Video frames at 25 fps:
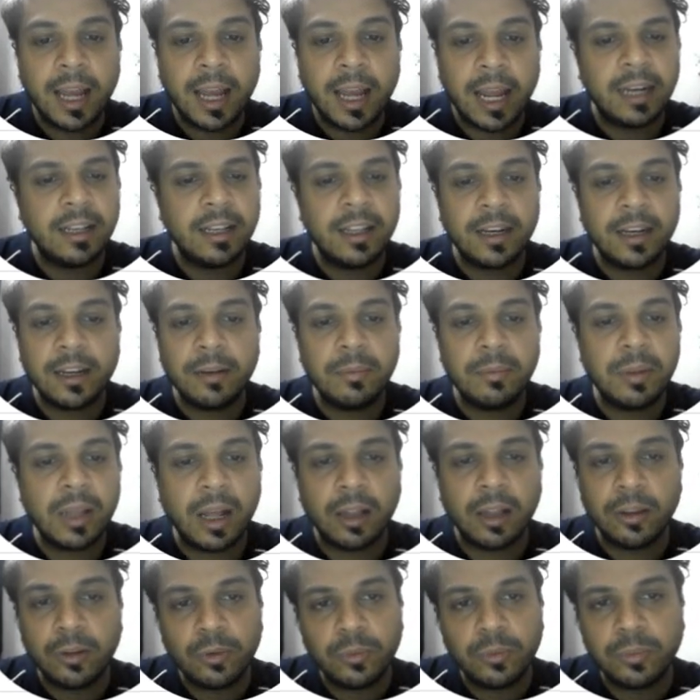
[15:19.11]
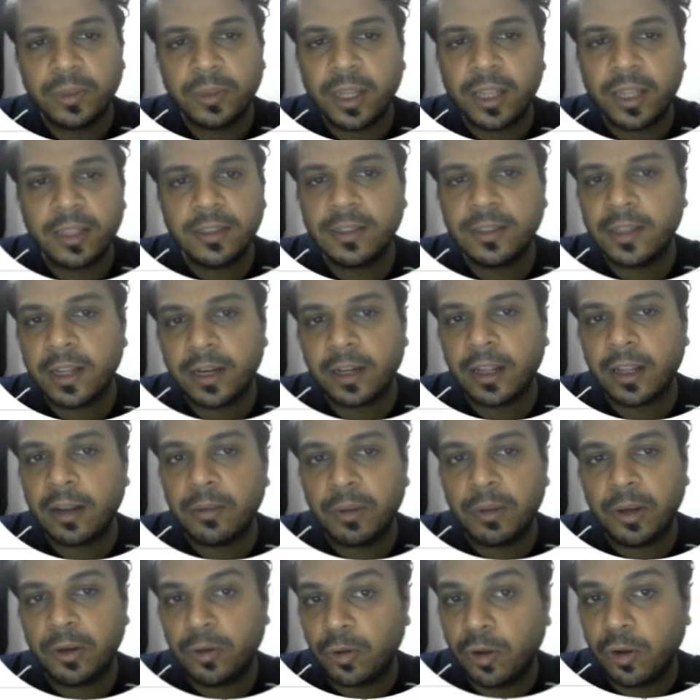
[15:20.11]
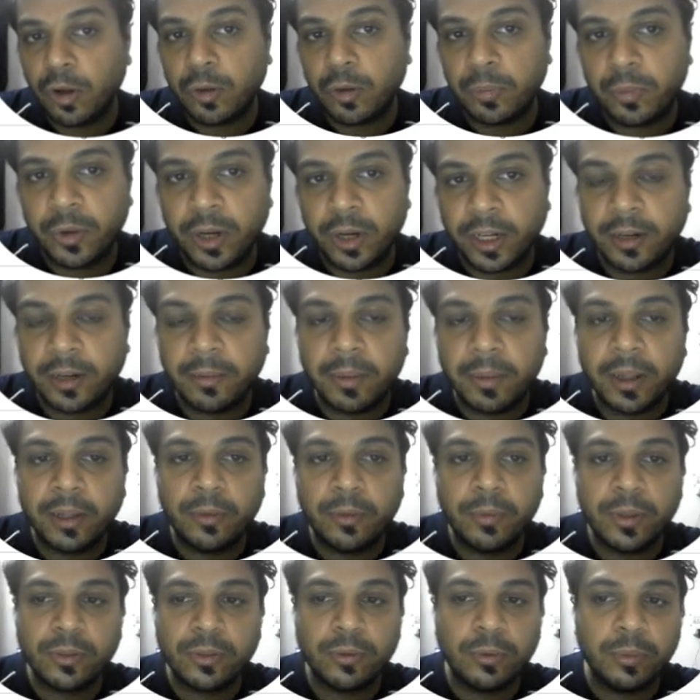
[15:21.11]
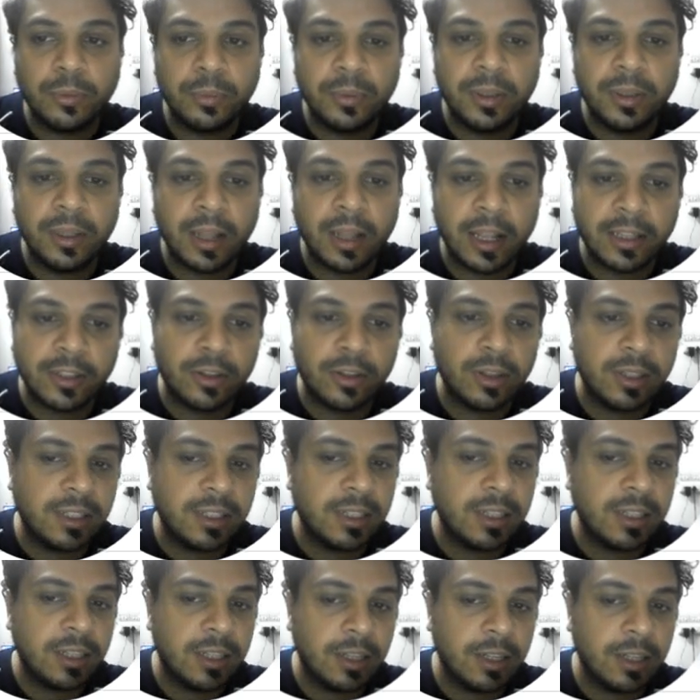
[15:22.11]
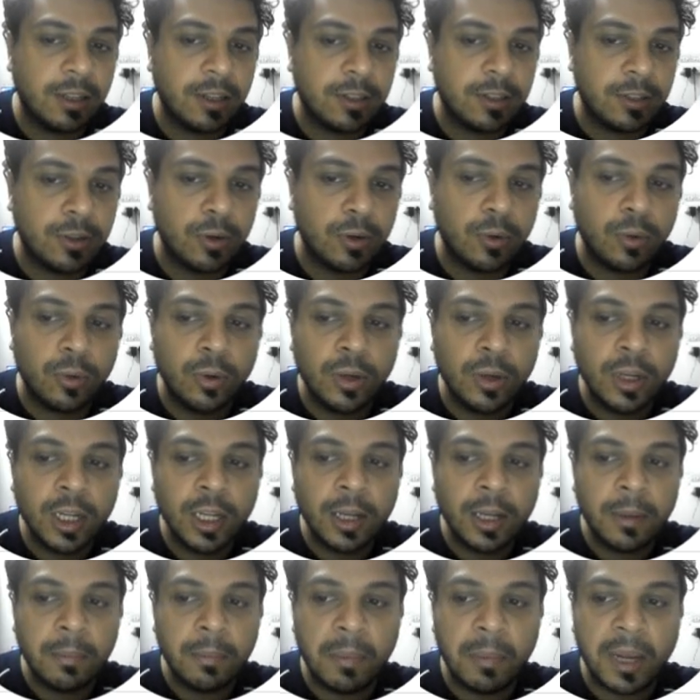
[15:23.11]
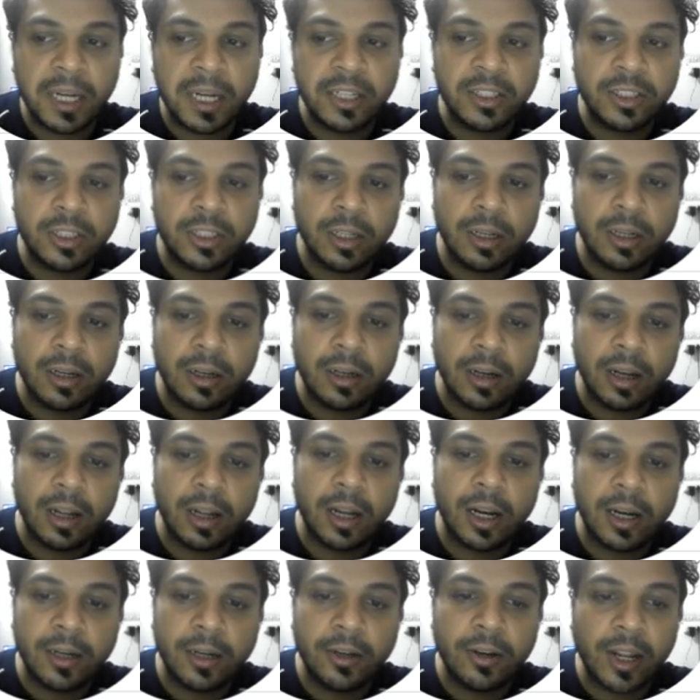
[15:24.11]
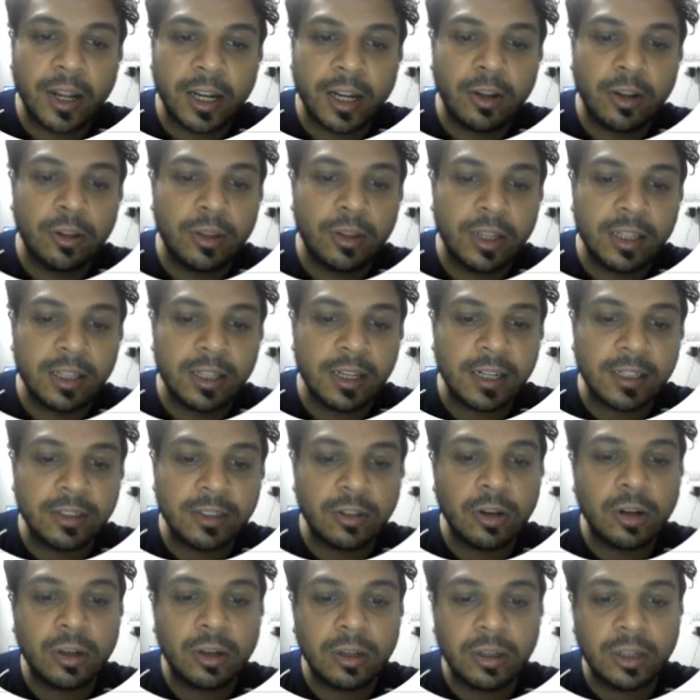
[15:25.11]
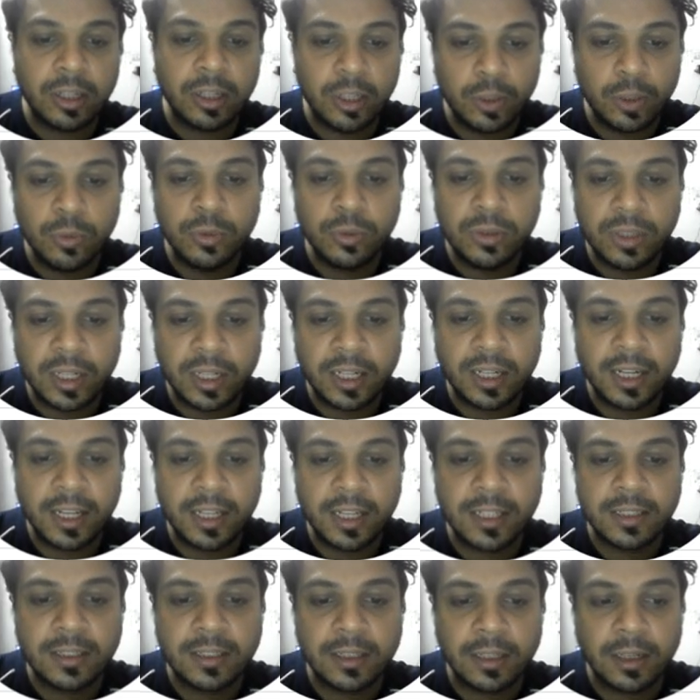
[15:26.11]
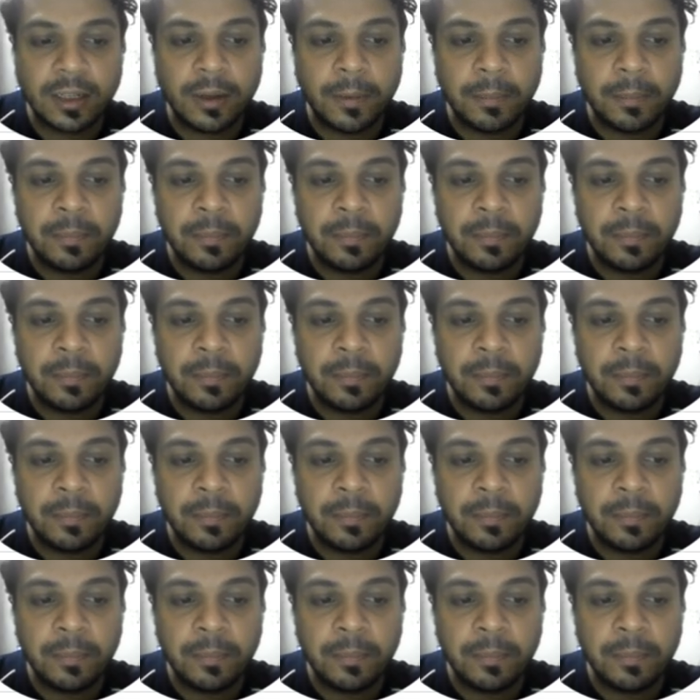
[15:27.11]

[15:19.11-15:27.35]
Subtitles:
And there can be other things that can be incorporated, by the way. So as you can see here, there's no mention directly, or it's not used at least.